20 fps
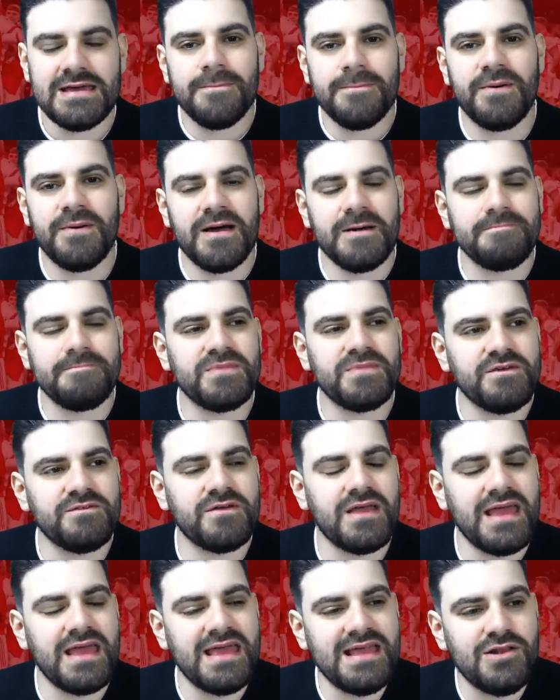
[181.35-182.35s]
But
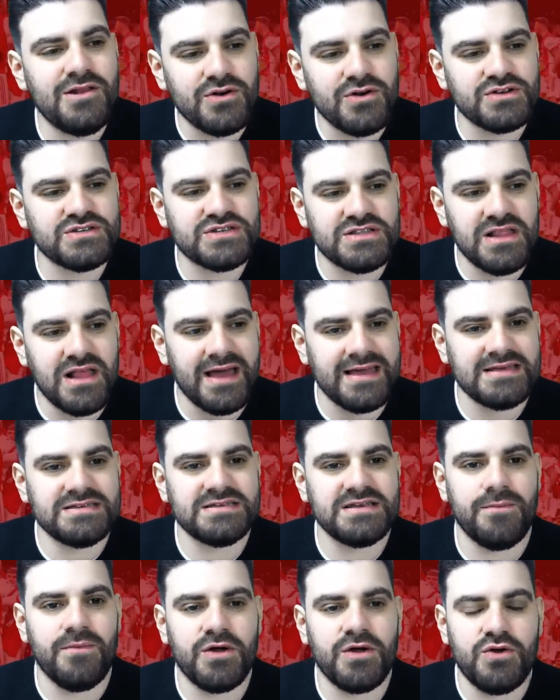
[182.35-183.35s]
he looks like
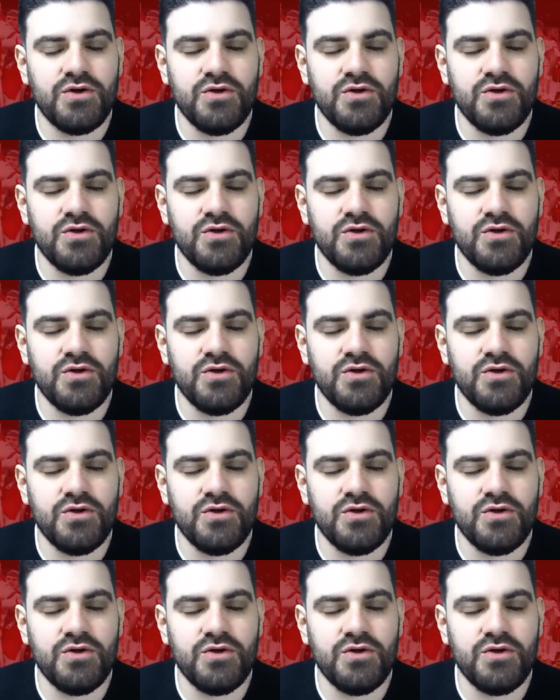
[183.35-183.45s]
someone who